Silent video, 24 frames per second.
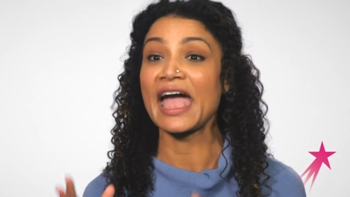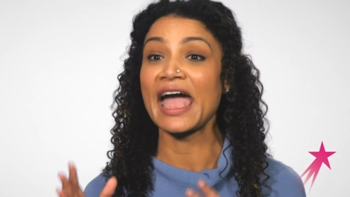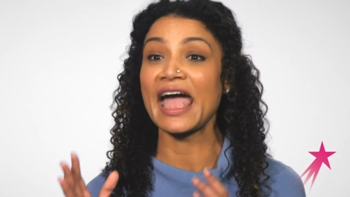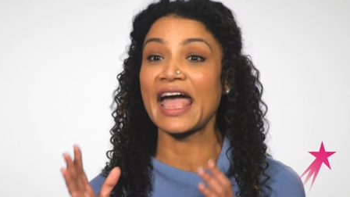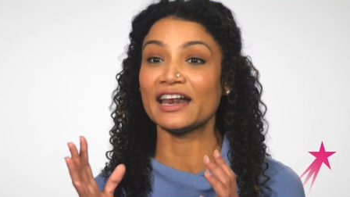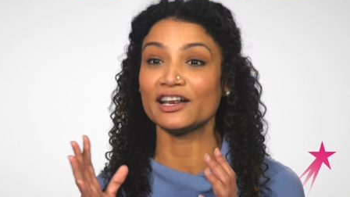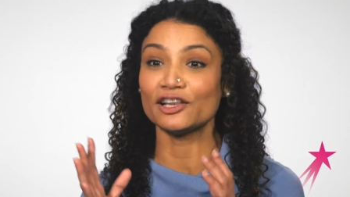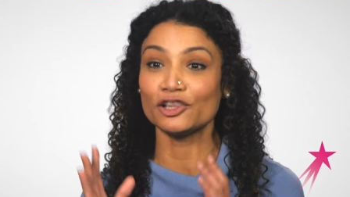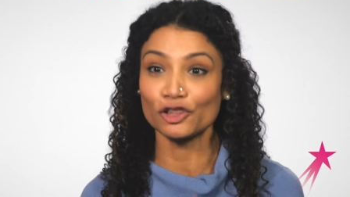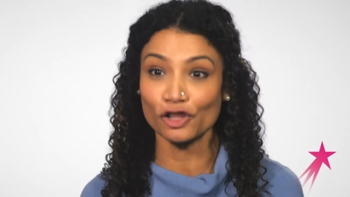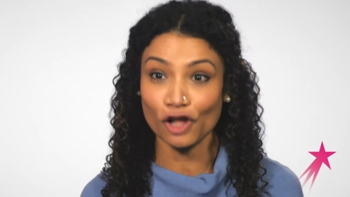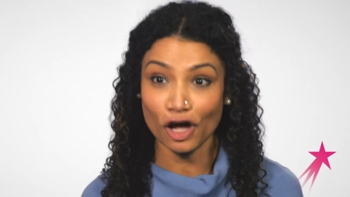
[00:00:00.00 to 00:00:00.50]

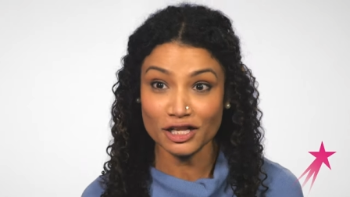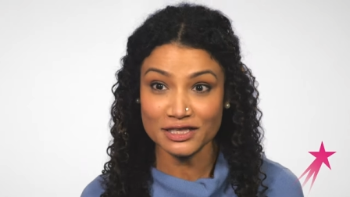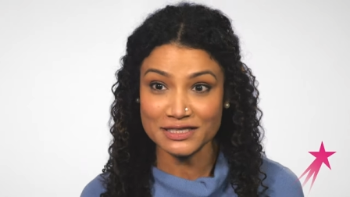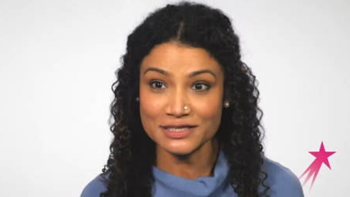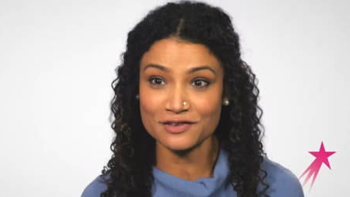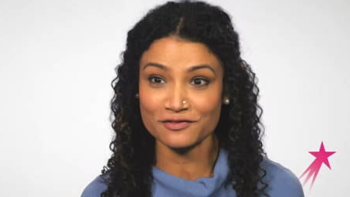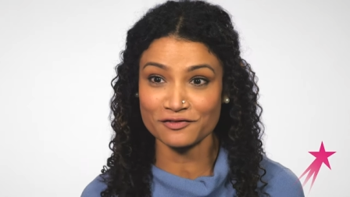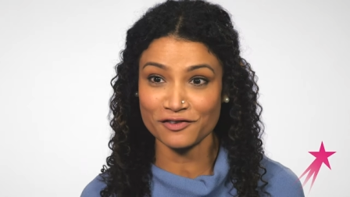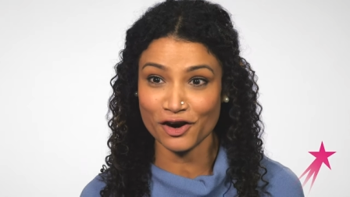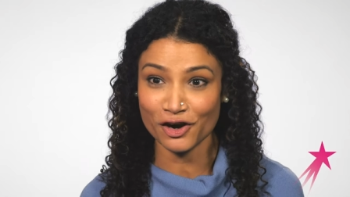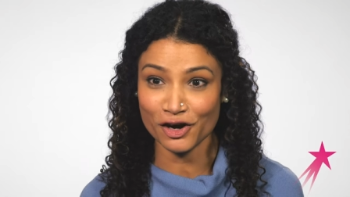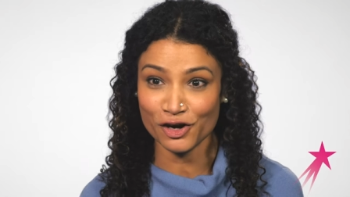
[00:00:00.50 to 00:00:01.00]
and lots
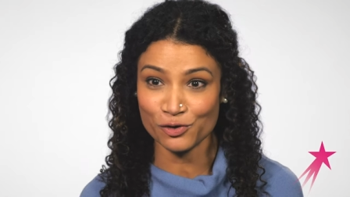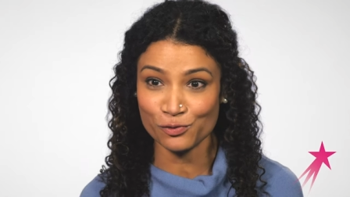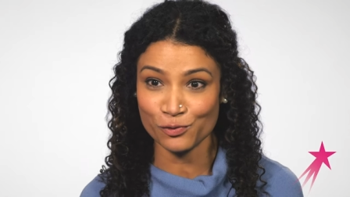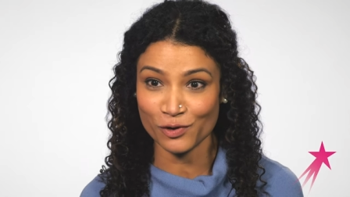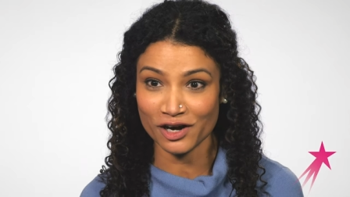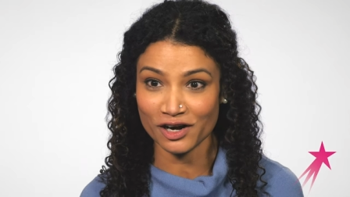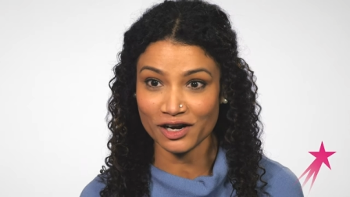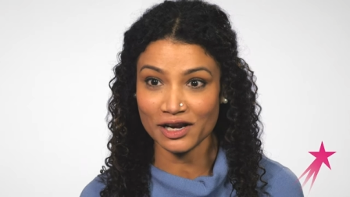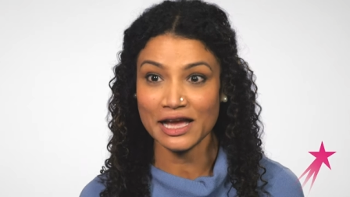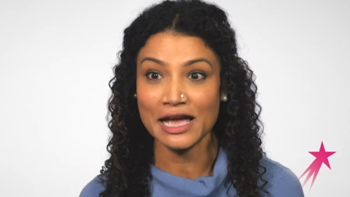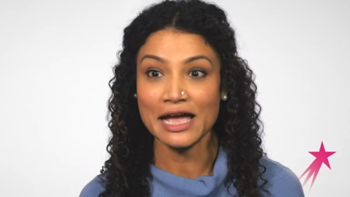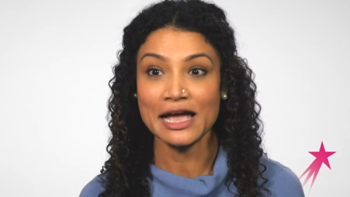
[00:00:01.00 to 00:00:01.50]
of hard
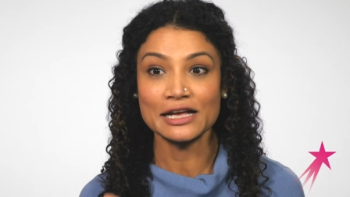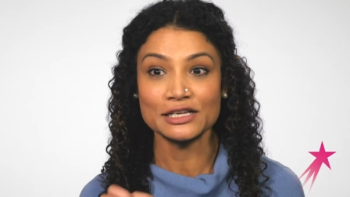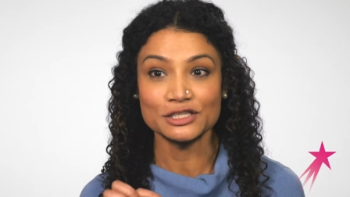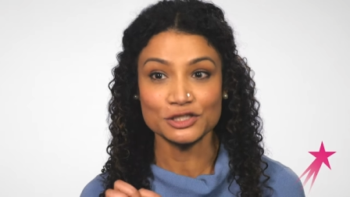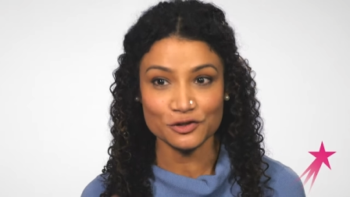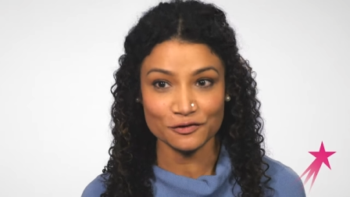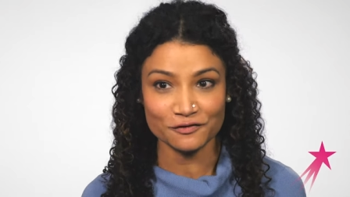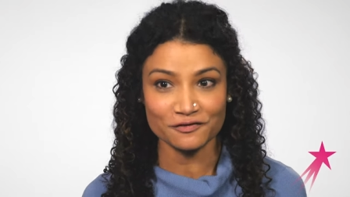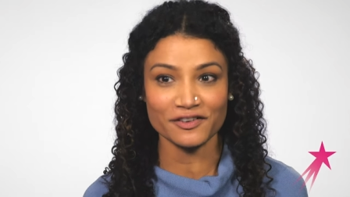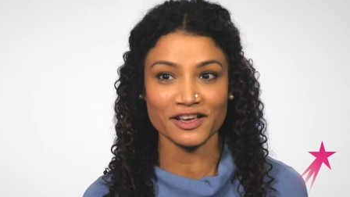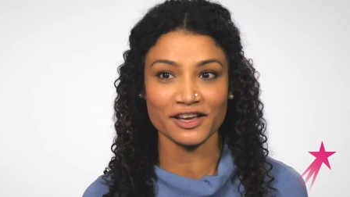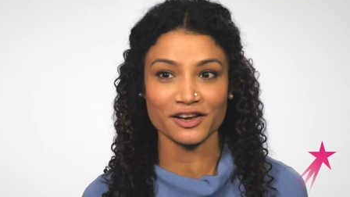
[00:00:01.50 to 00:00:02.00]
work
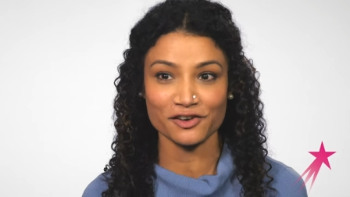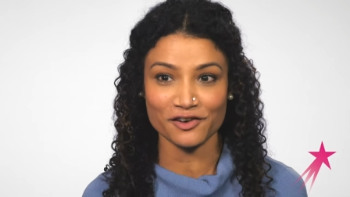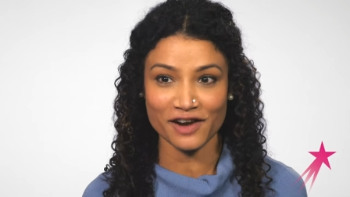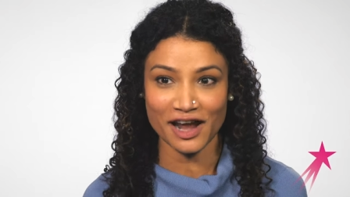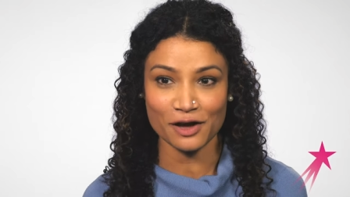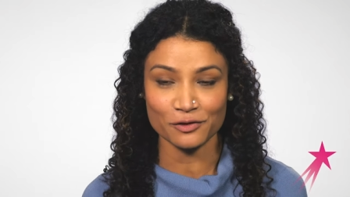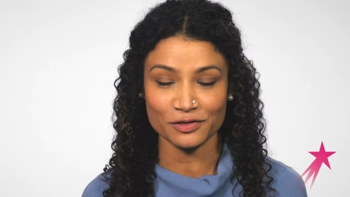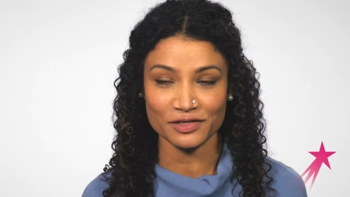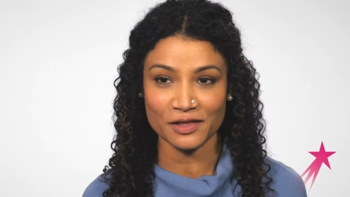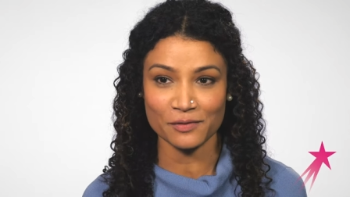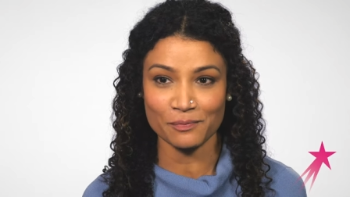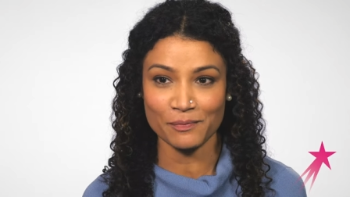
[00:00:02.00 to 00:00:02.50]
to figure
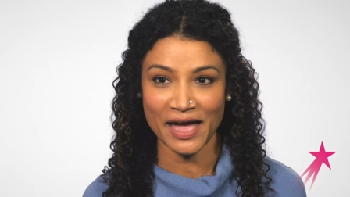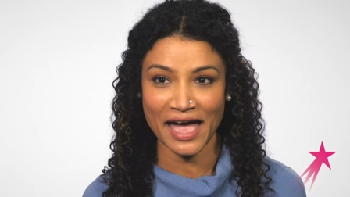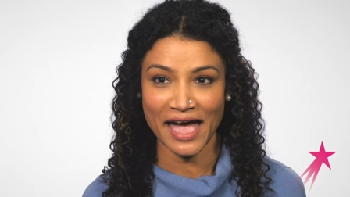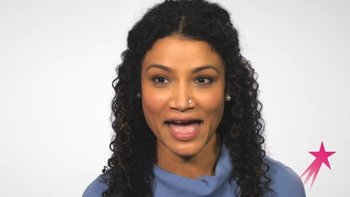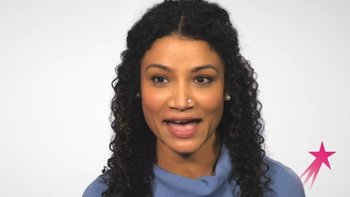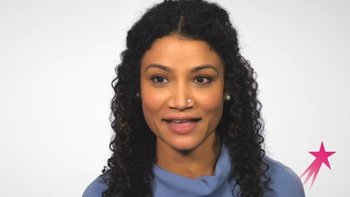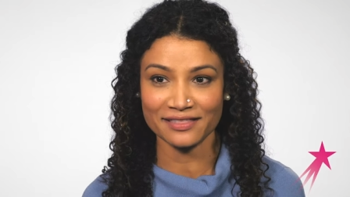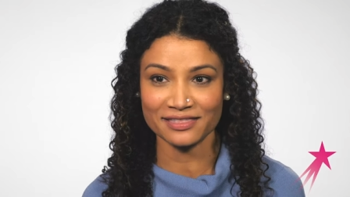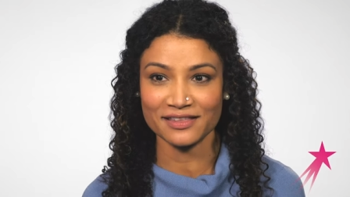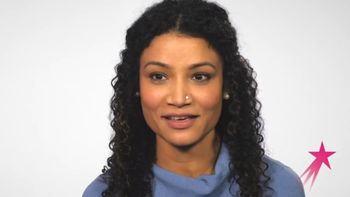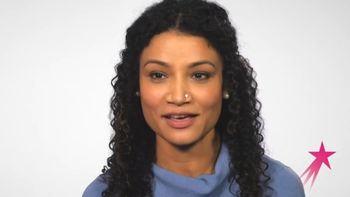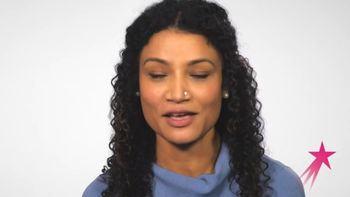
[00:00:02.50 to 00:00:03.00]
out the
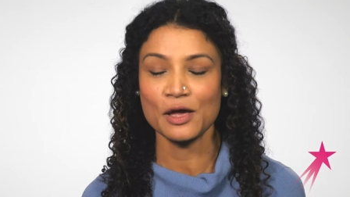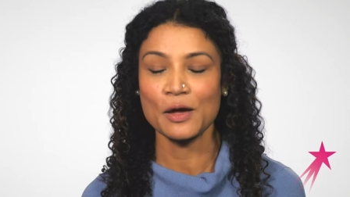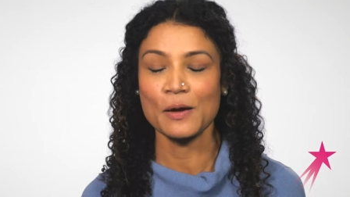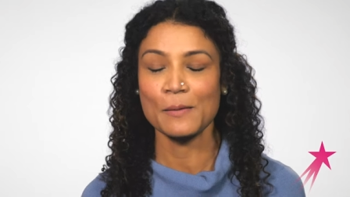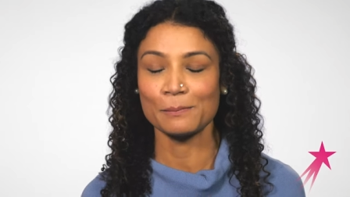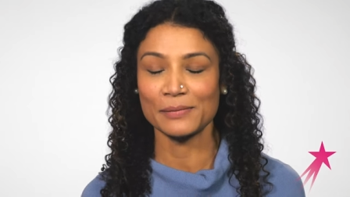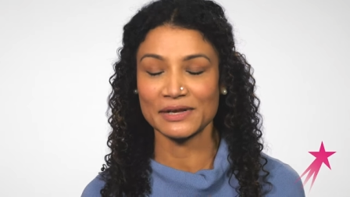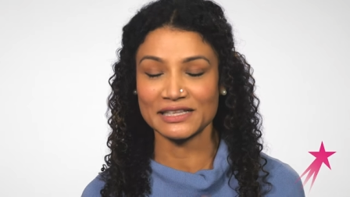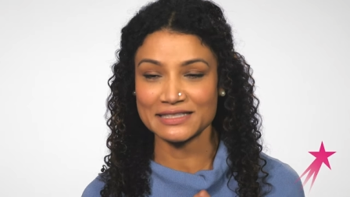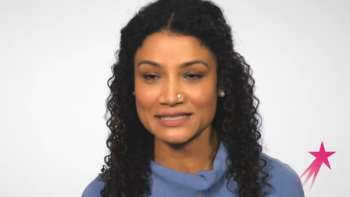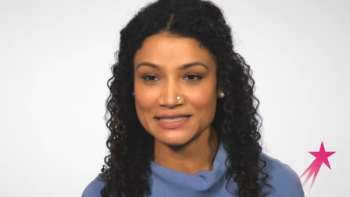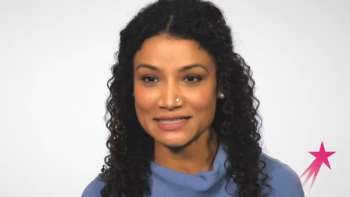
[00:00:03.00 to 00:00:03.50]
path,
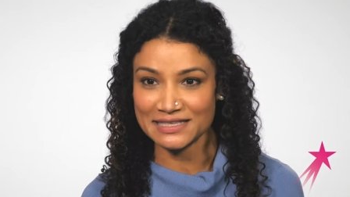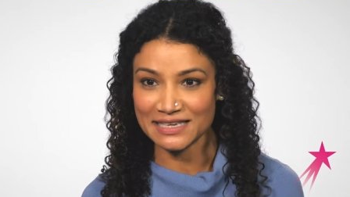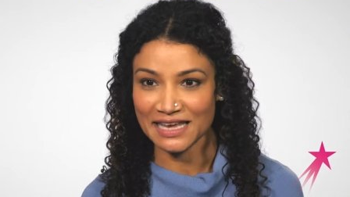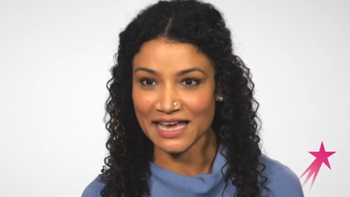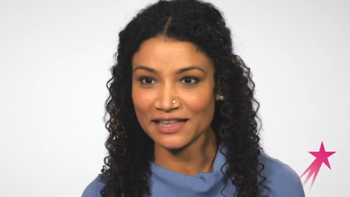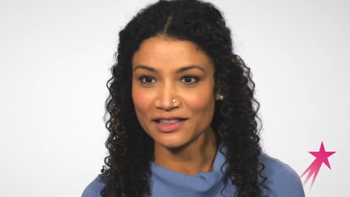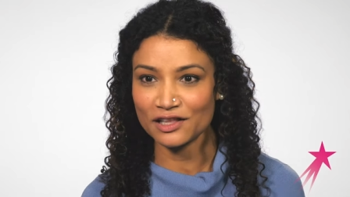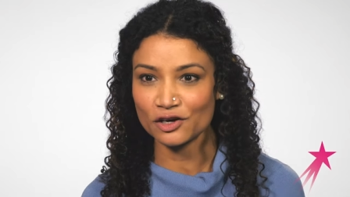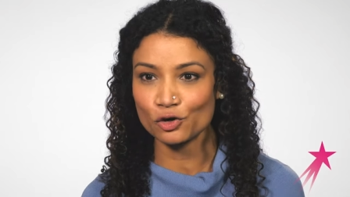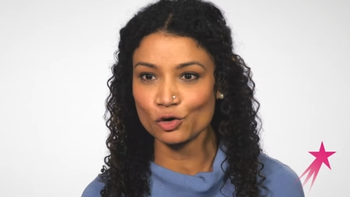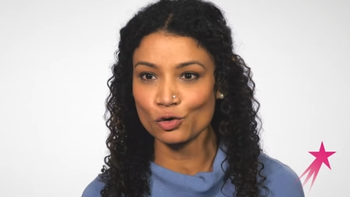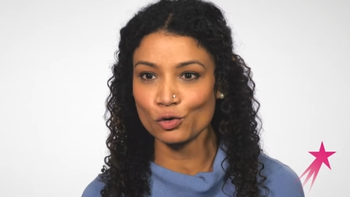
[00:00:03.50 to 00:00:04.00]
but
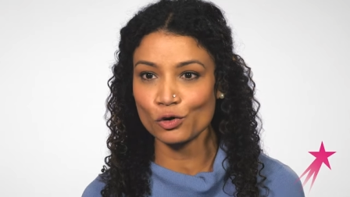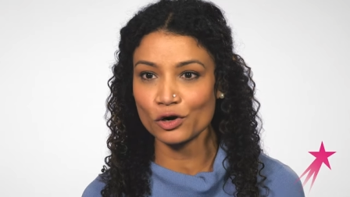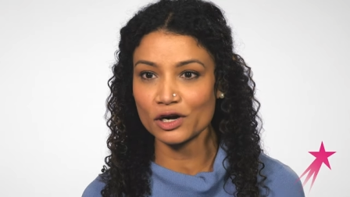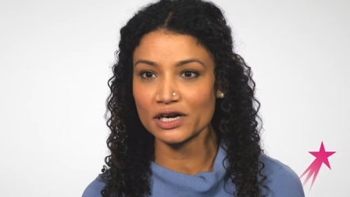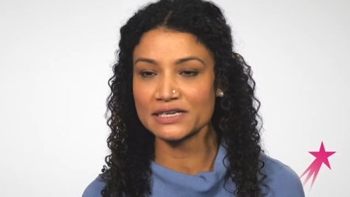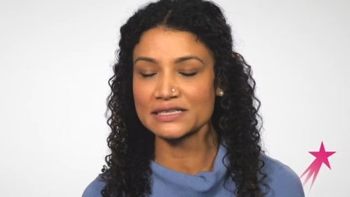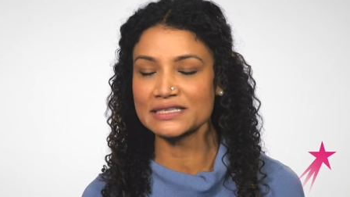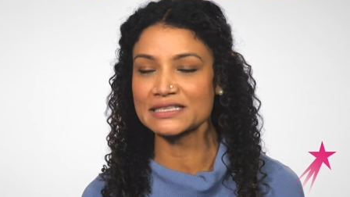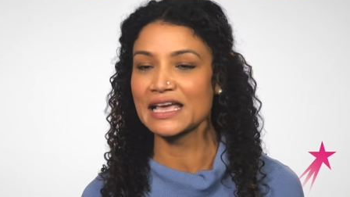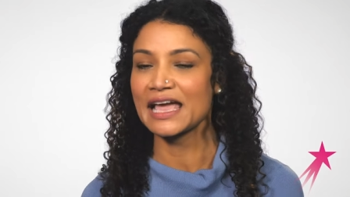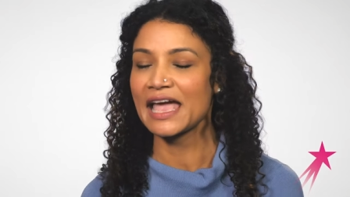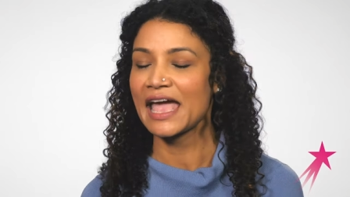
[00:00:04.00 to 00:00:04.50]
stay the
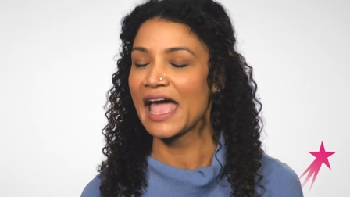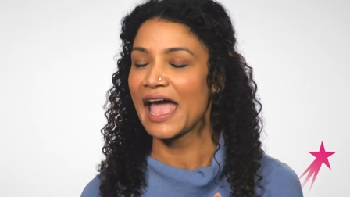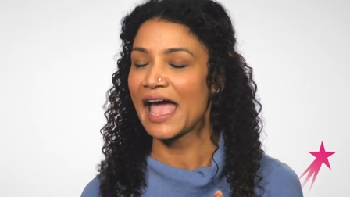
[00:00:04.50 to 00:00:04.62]
course